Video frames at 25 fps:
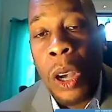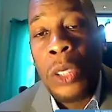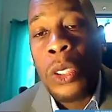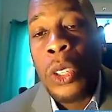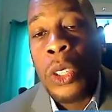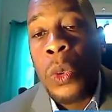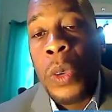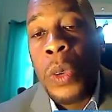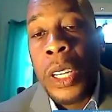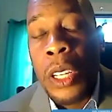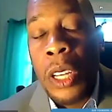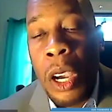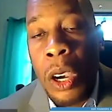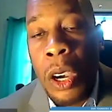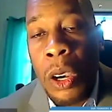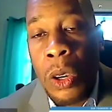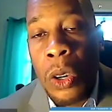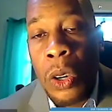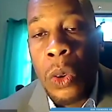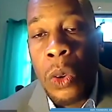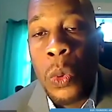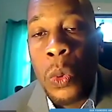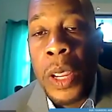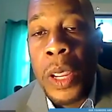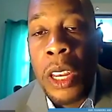do we
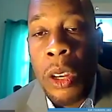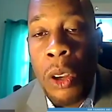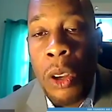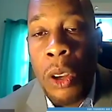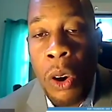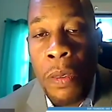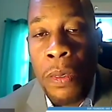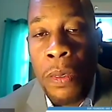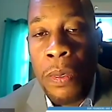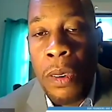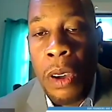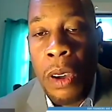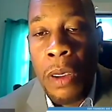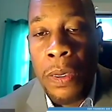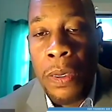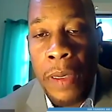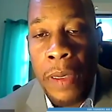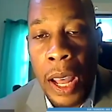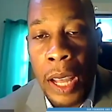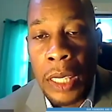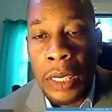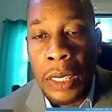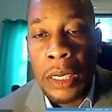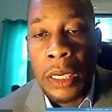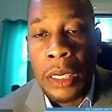know? We know for a
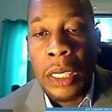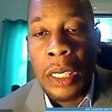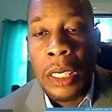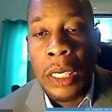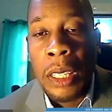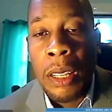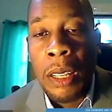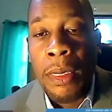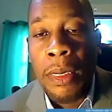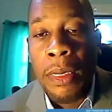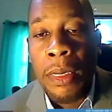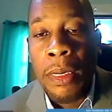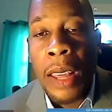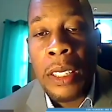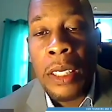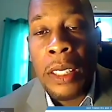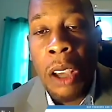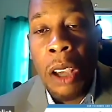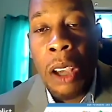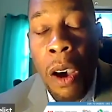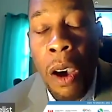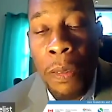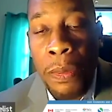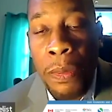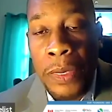fact
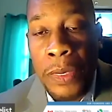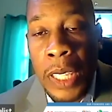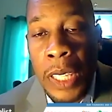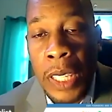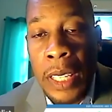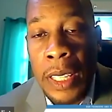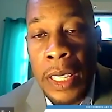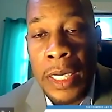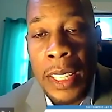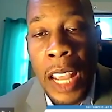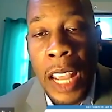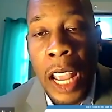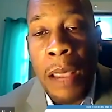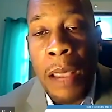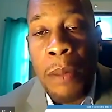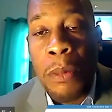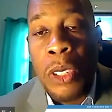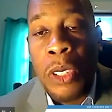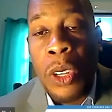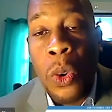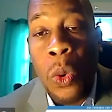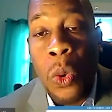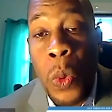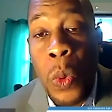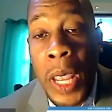that oftentimes
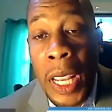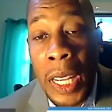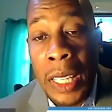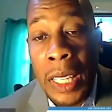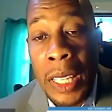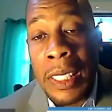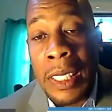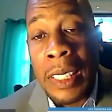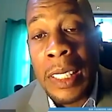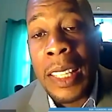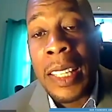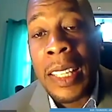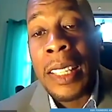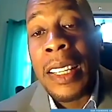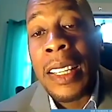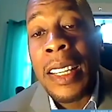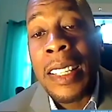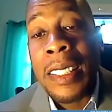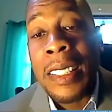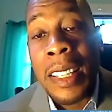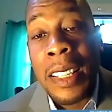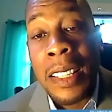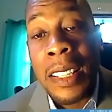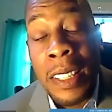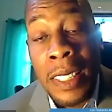the weakest link
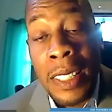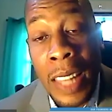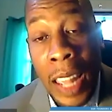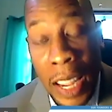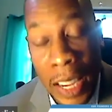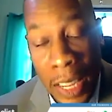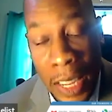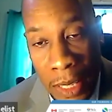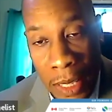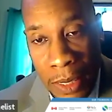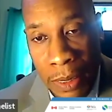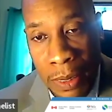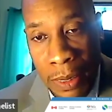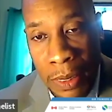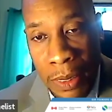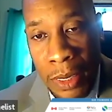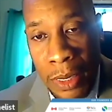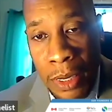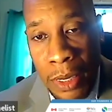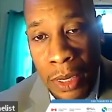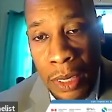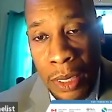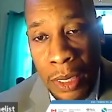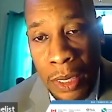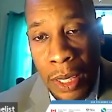is inside.
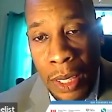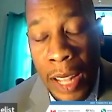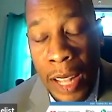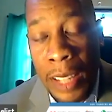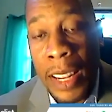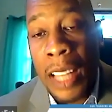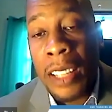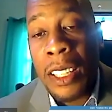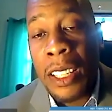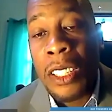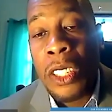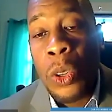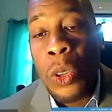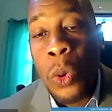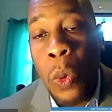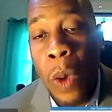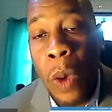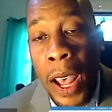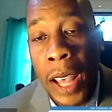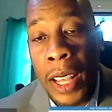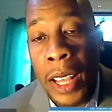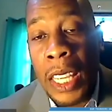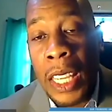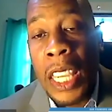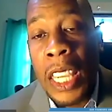And that is
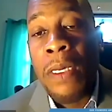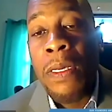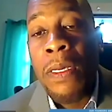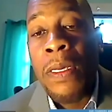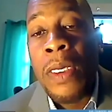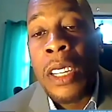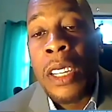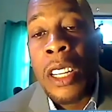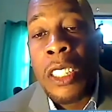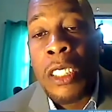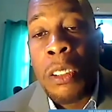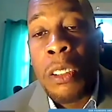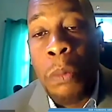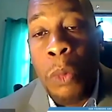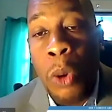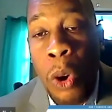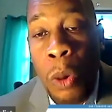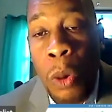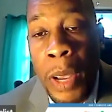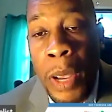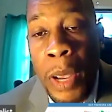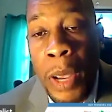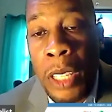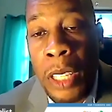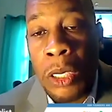why even this
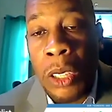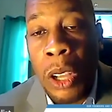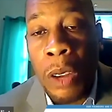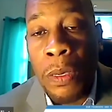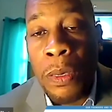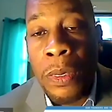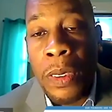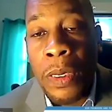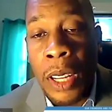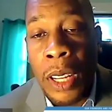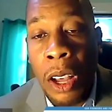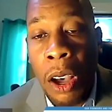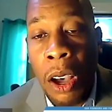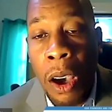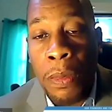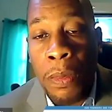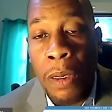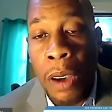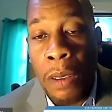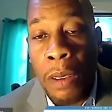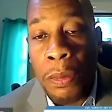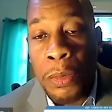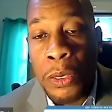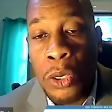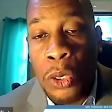moment of of,
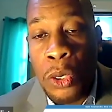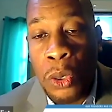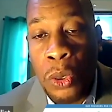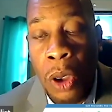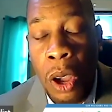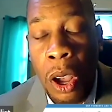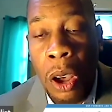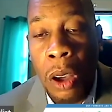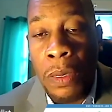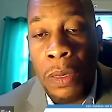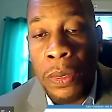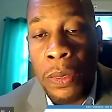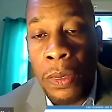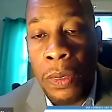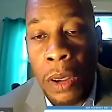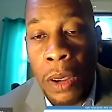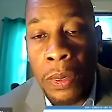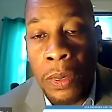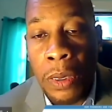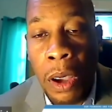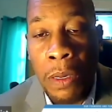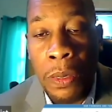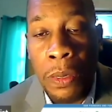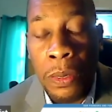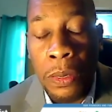of,
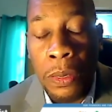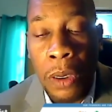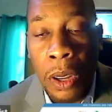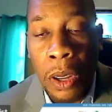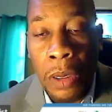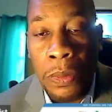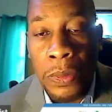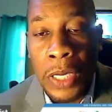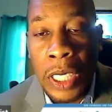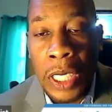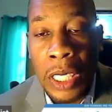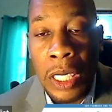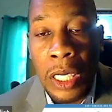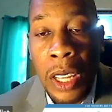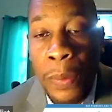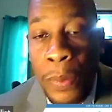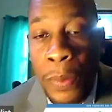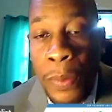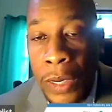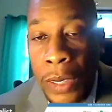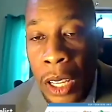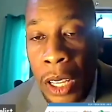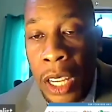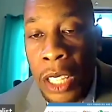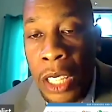of, of, of
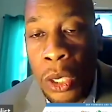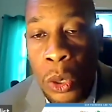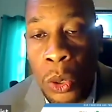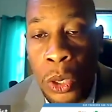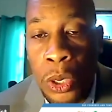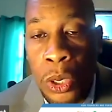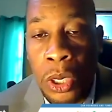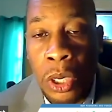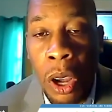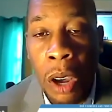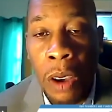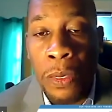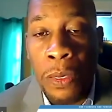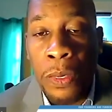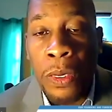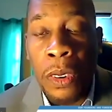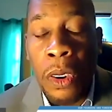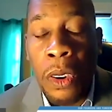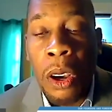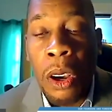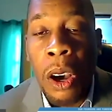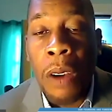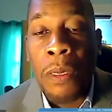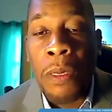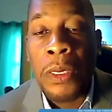significant use of,
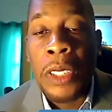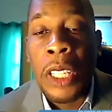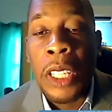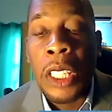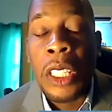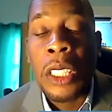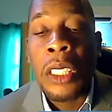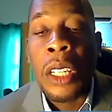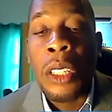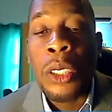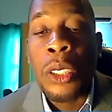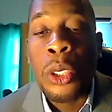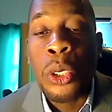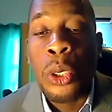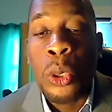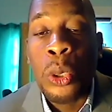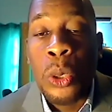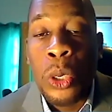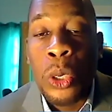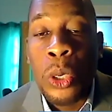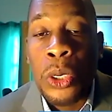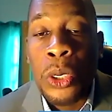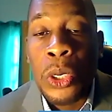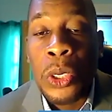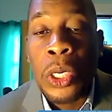of digital
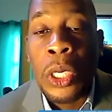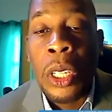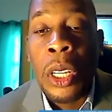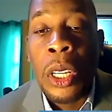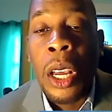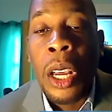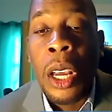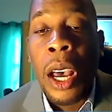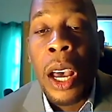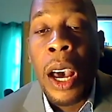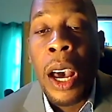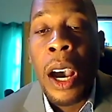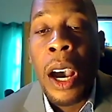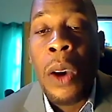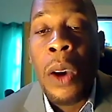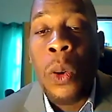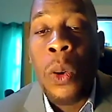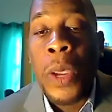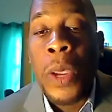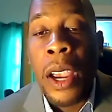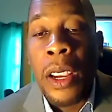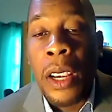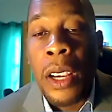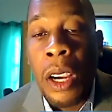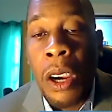tools, uh,
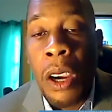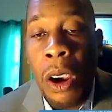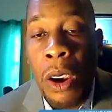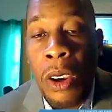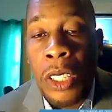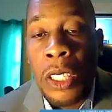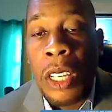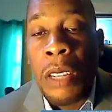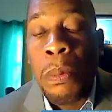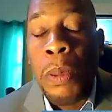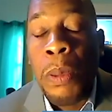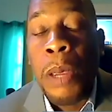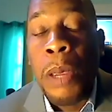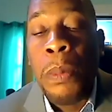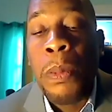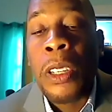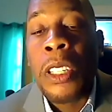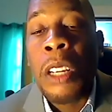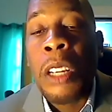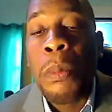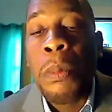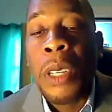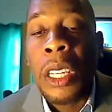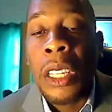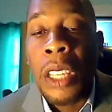we are encouraging people
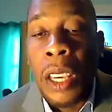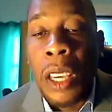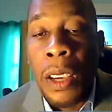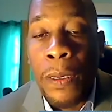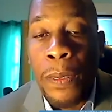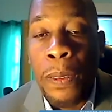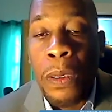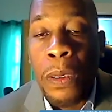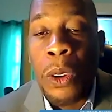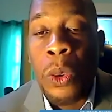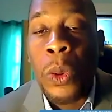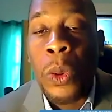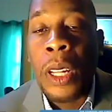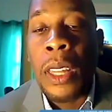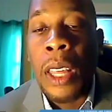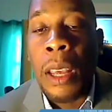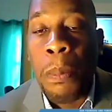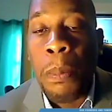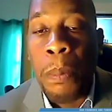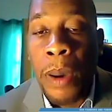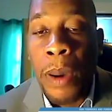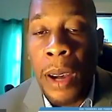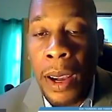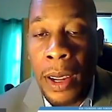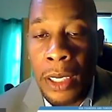to be careful with
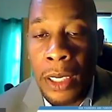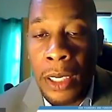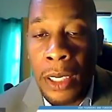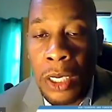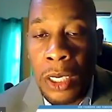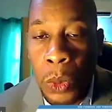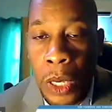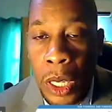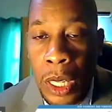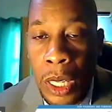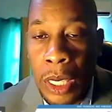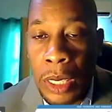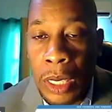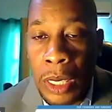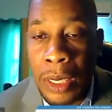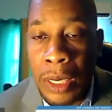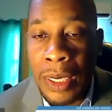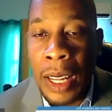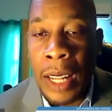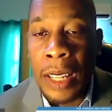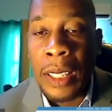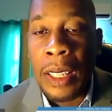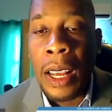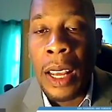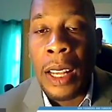their passwords
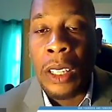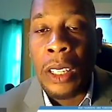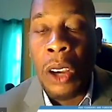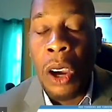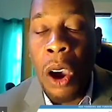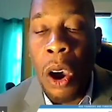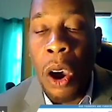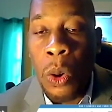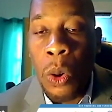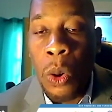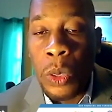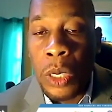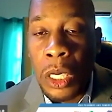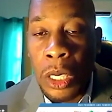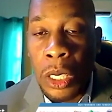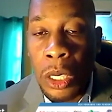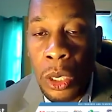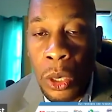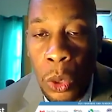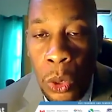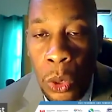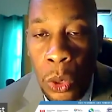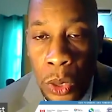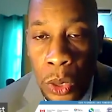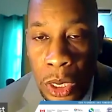and, and how they
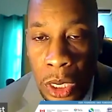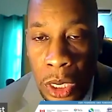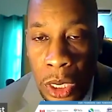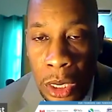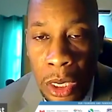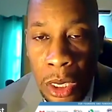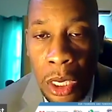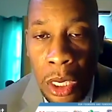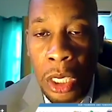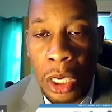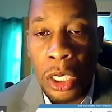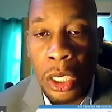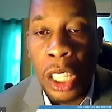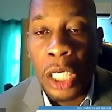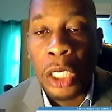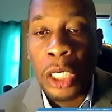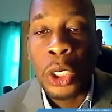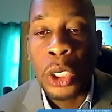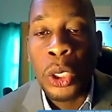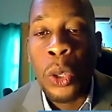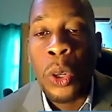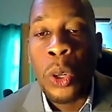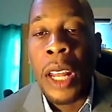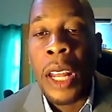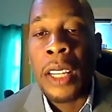use it to
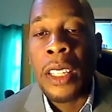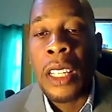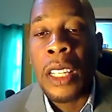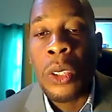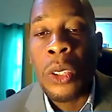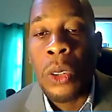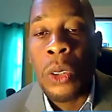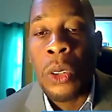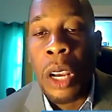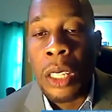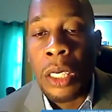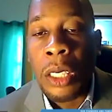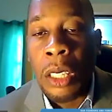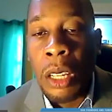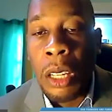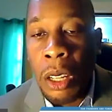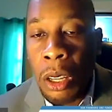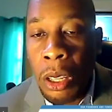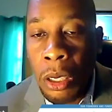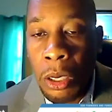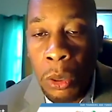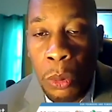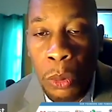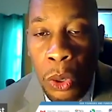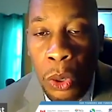ensure that they do not
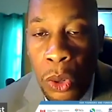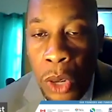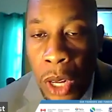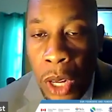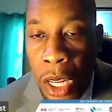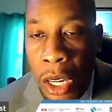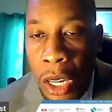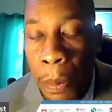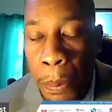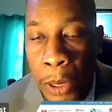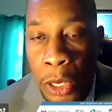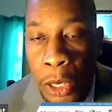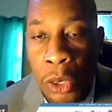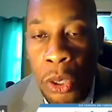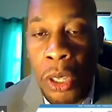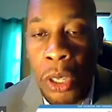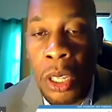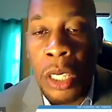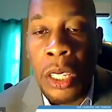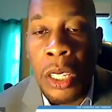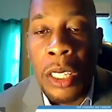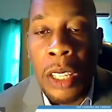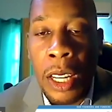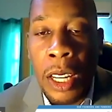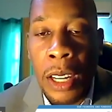create
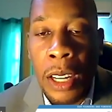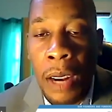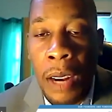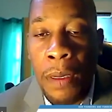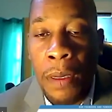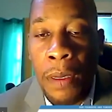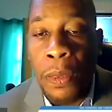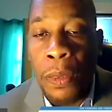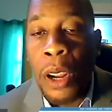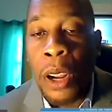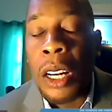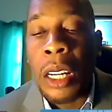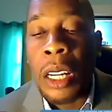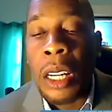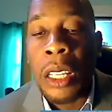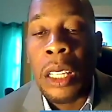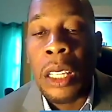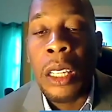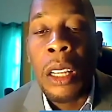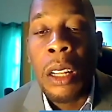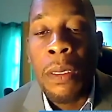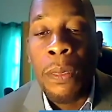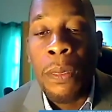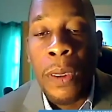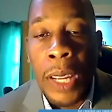opportunities
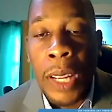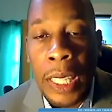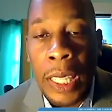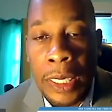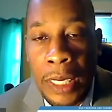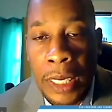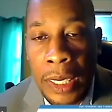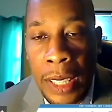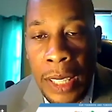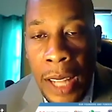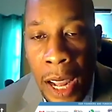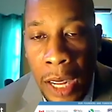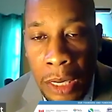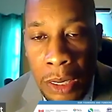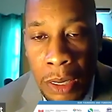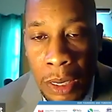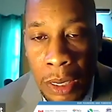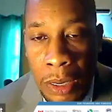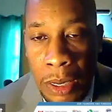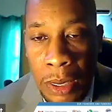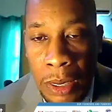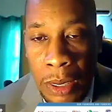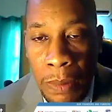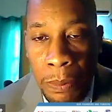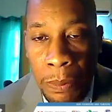inadvertently for illicit
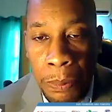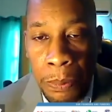actors.